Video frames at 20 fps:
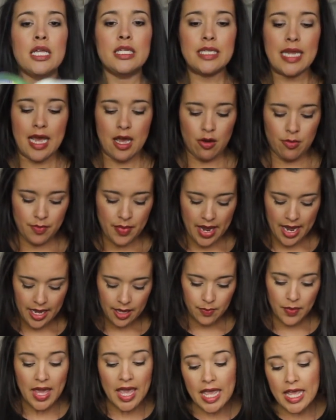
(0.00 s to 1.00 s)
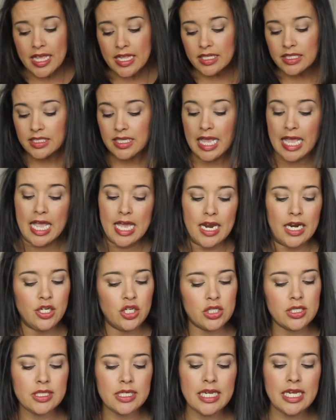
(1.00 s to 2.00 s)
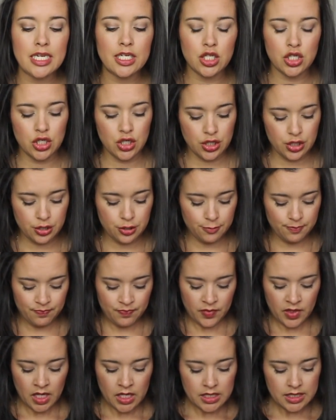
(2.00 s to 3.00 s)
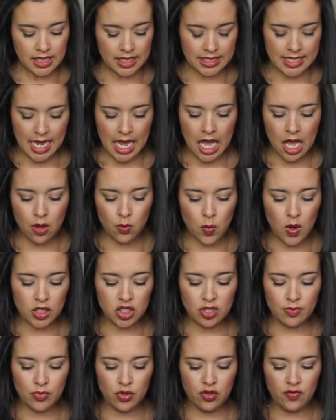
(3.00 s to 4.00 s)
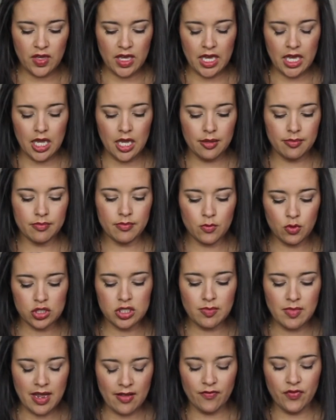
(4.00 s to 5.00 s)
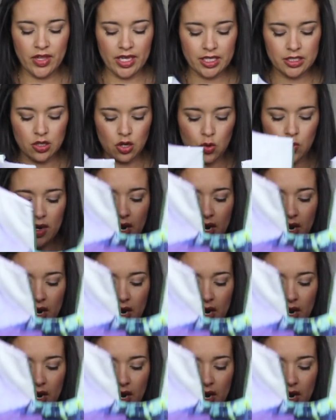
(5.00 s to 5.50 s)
down by pins and I just need to sit down, watch a movie or some Netflix or